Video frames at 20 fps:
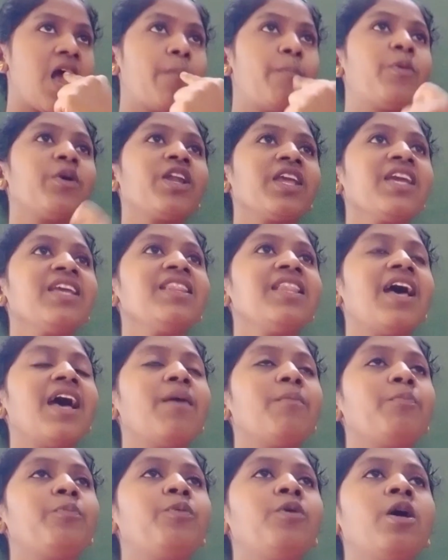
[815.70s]
Put
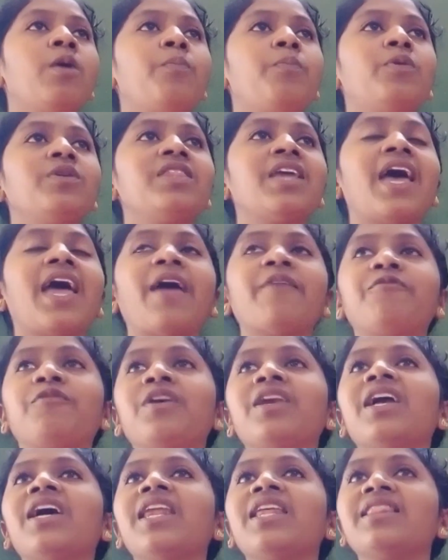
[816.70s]
the
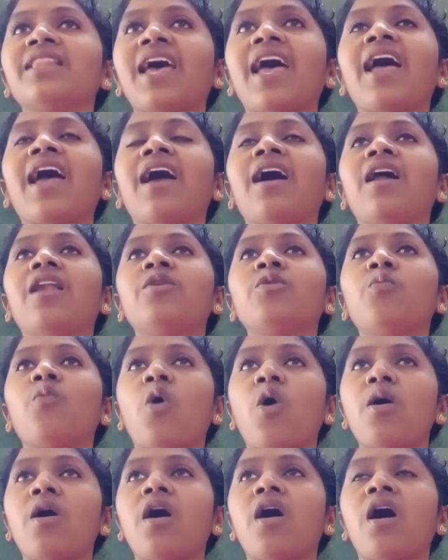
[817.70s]
finger in the
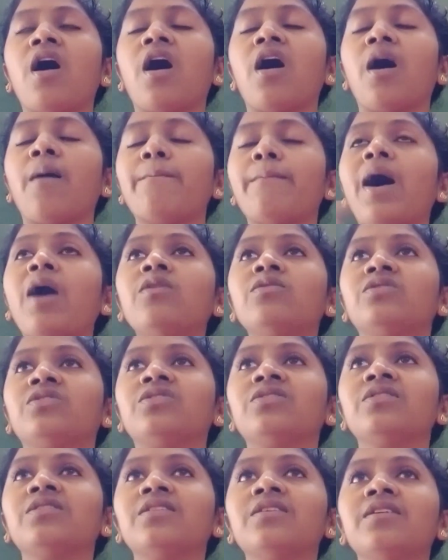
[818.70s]
mouth.
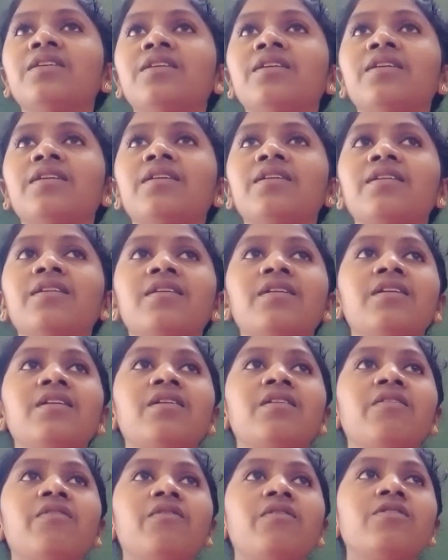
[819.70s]

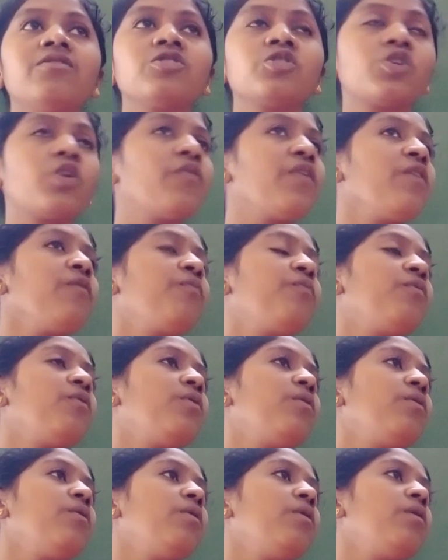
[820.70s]
Should we
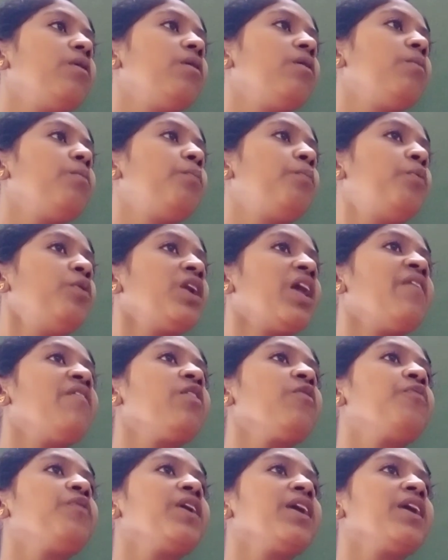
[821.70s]
put our